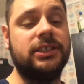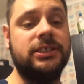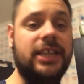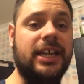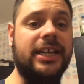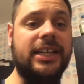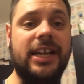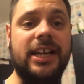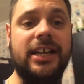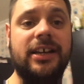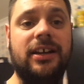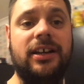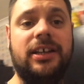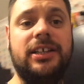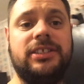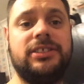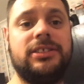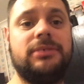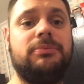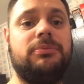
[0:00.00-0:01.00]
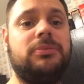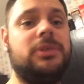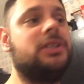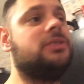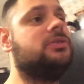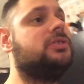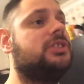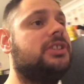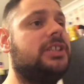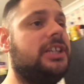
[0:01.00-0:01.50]
Take care, guys, and
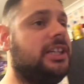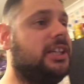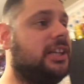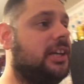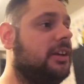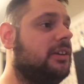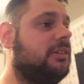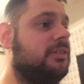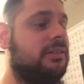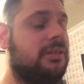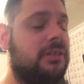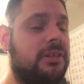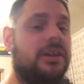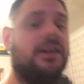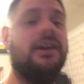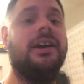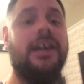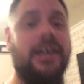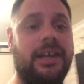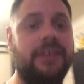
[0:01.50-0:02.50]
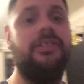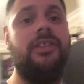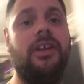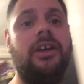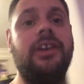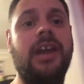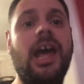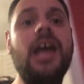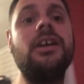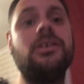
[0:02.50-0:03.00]
we'll see you in
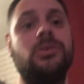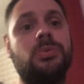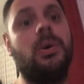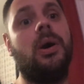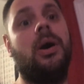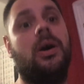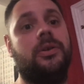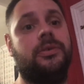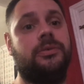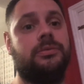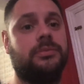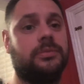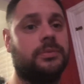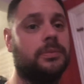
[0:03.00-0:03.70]
the next one.